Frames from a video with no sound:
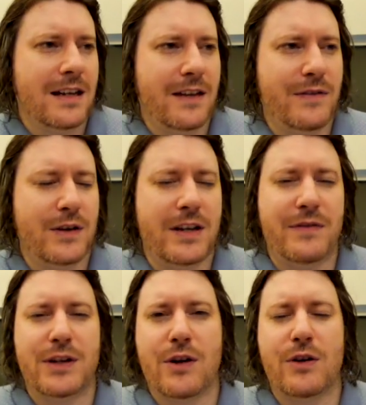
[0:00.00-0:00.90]
If
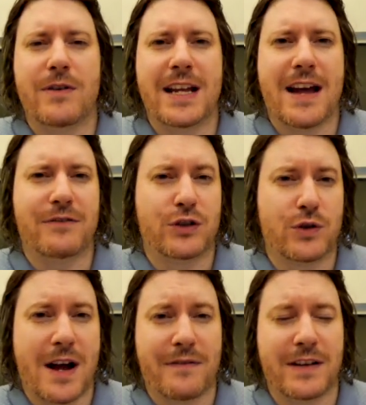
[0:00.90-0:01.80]
you don't already have
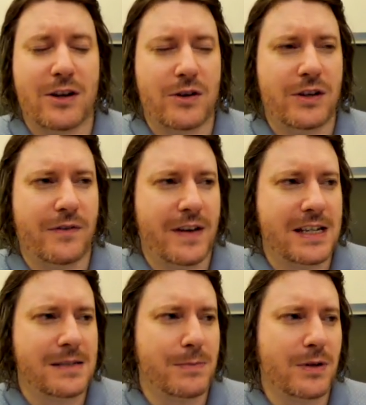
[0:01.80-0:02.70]
traffic on your
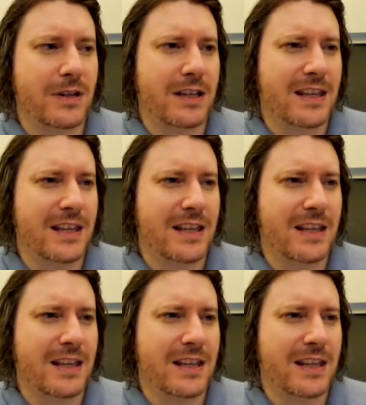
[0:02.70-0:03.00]
Facebook,